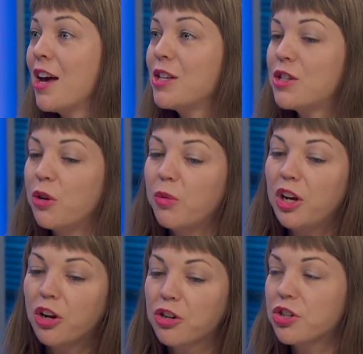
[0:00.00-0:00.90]
So
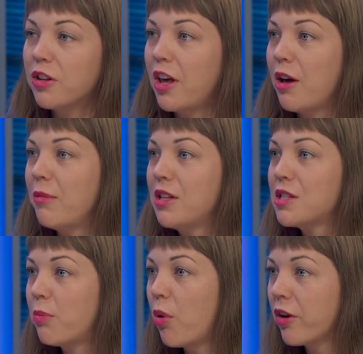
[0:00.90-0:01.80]
we nurture them and
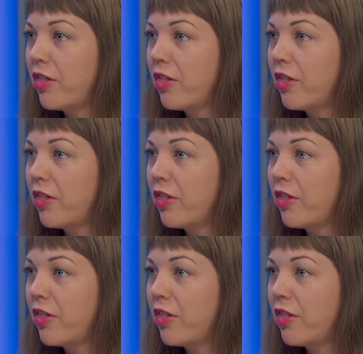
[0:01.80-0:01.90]
support